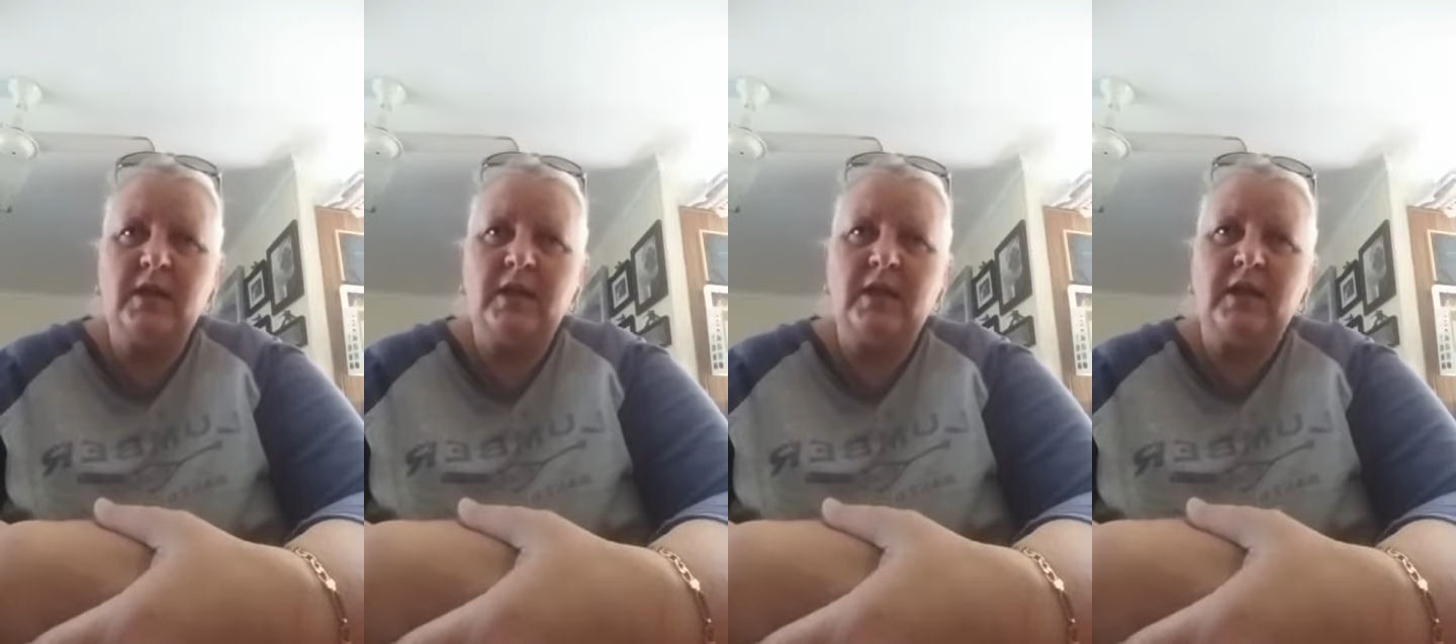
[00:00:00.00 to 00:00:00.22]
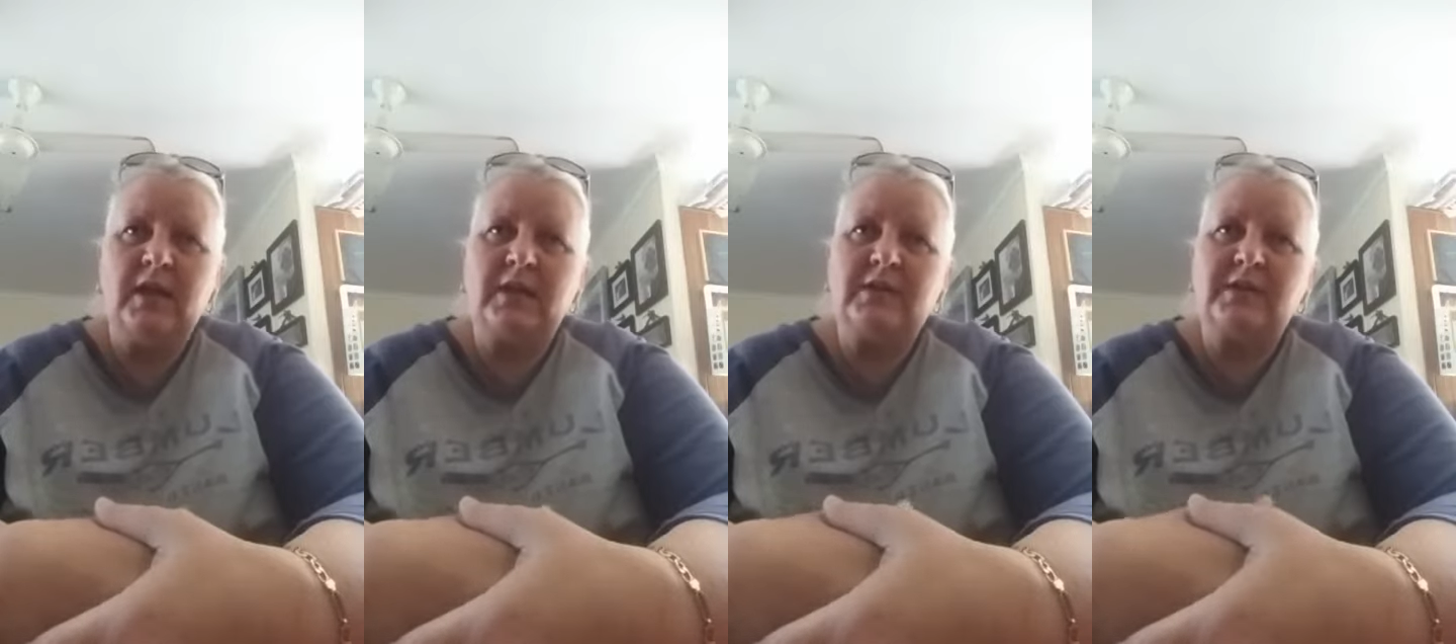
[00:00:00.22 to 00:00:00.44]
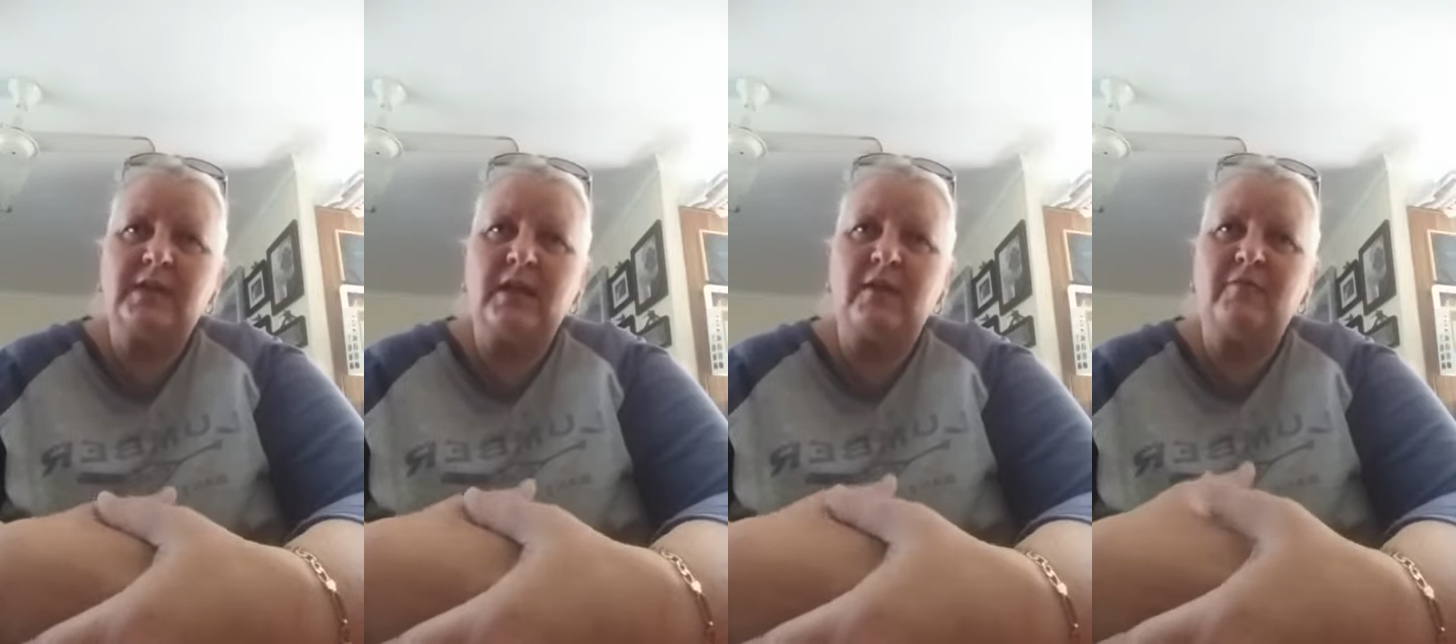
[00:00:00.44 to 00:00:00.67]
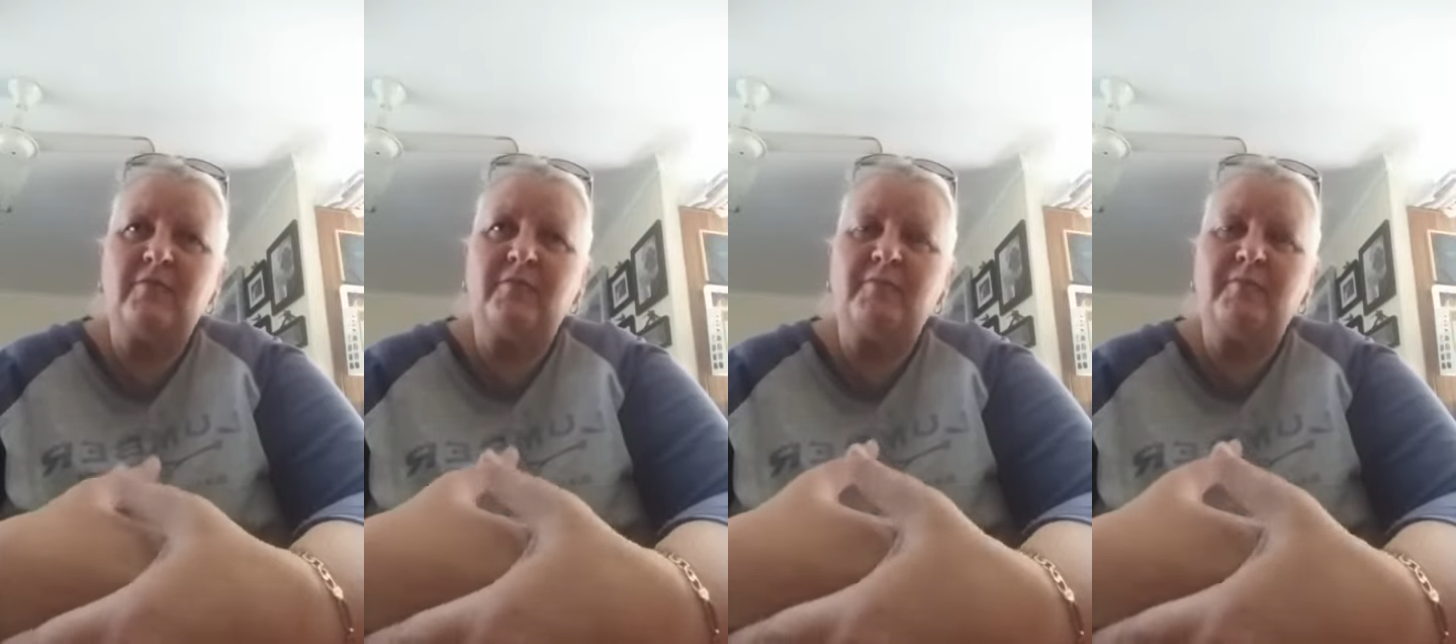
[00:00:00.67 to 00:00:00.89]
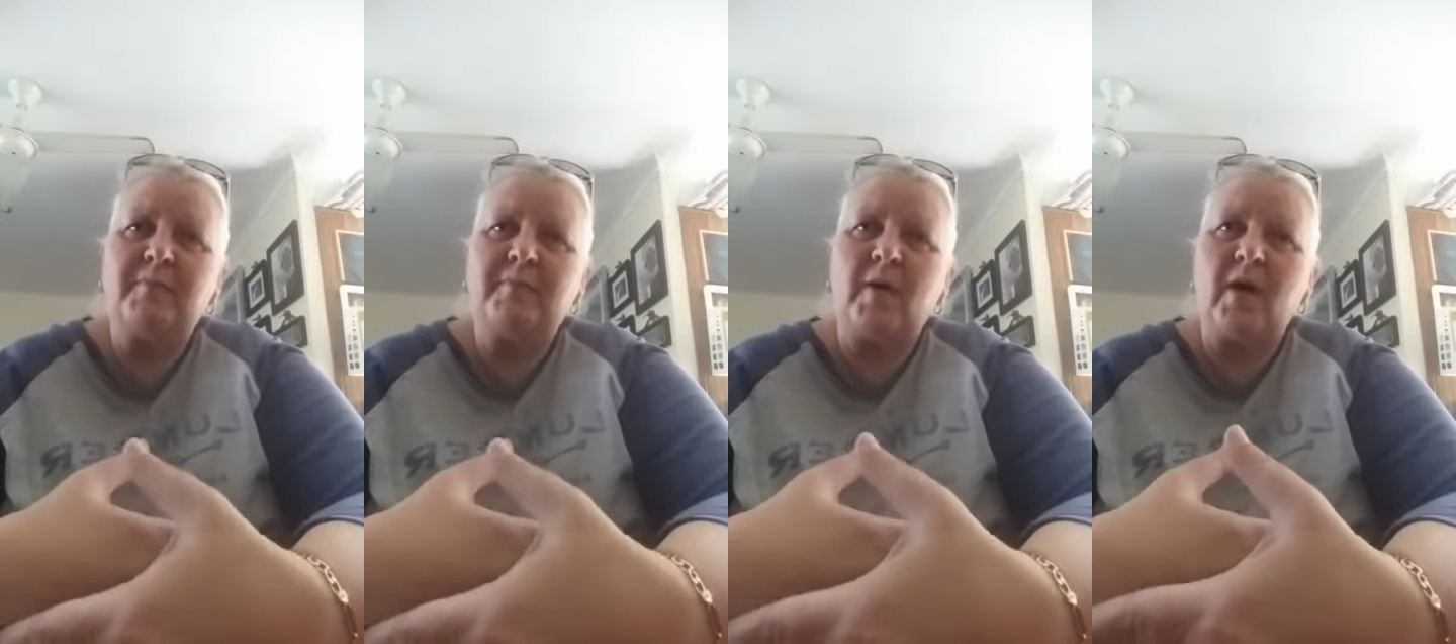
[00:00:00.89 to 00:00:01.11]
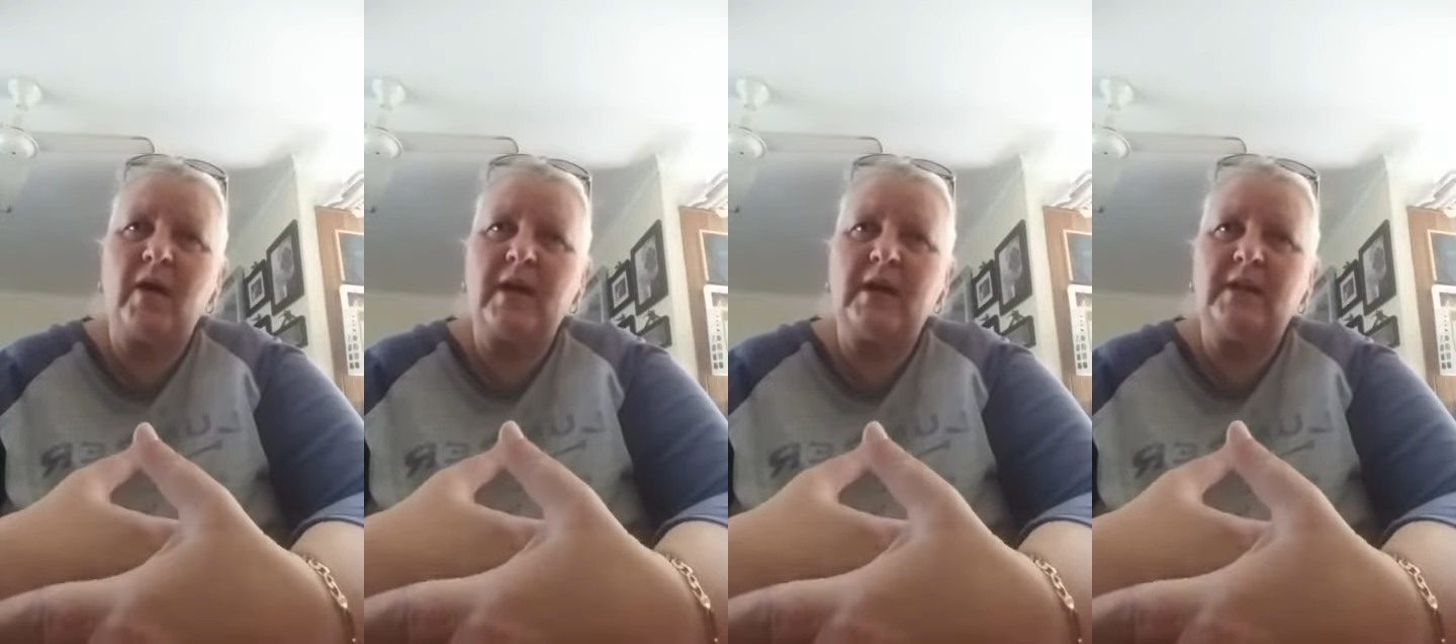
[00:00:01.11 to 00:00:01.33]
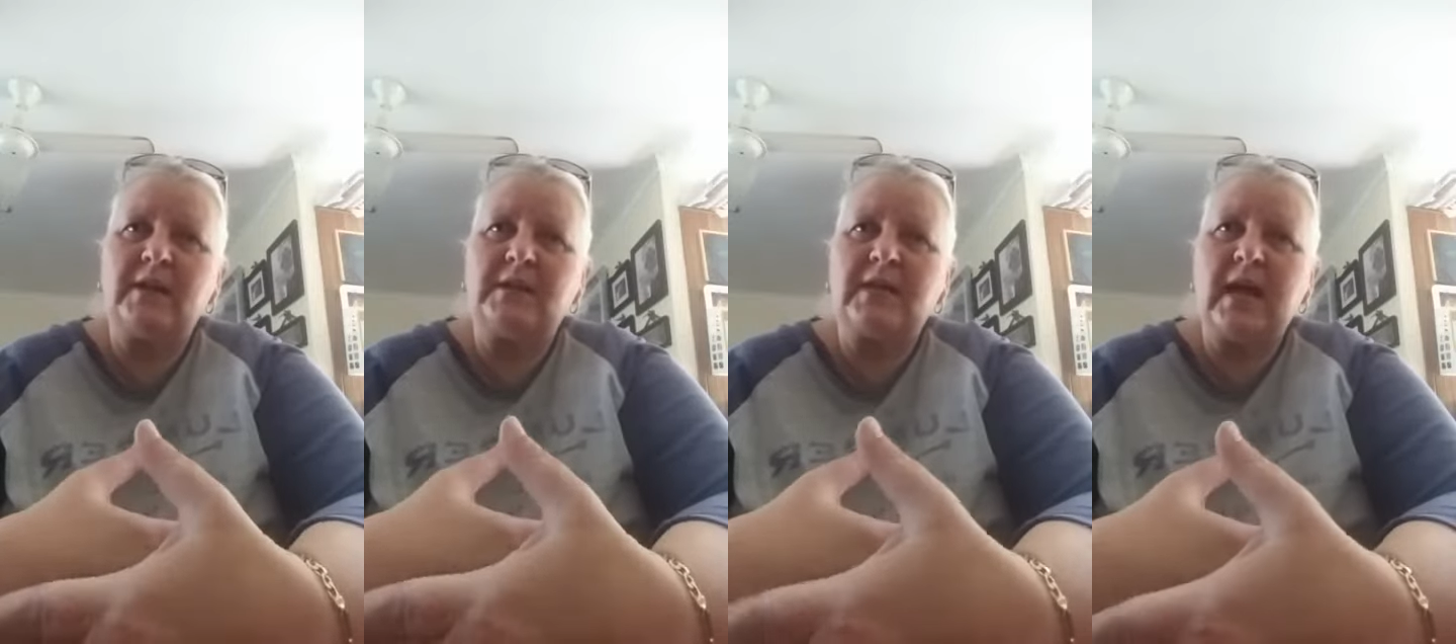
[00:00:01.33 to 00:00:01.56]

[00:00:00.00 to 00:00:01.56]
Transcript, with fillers: instead of buying